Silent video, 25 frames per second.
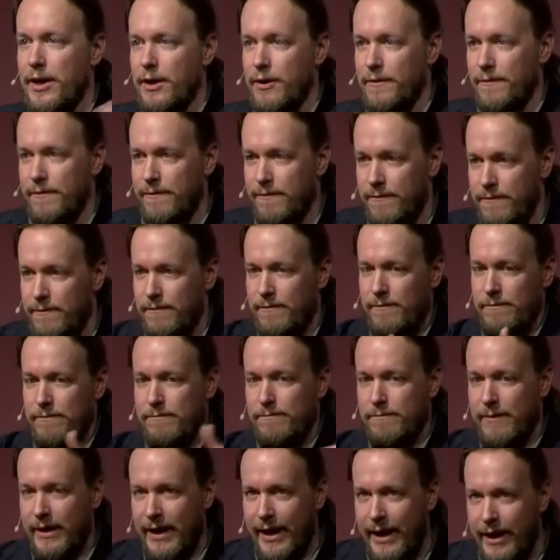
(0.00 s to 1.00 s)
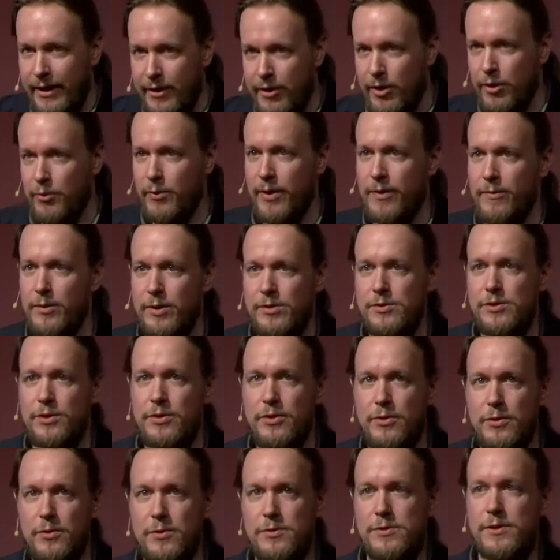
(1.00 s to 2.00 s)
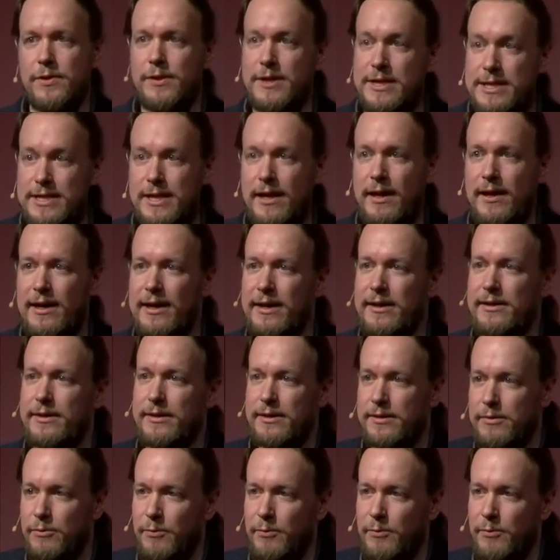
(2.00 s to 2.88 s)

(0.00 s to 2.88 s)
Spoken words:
of header we want to use on the site,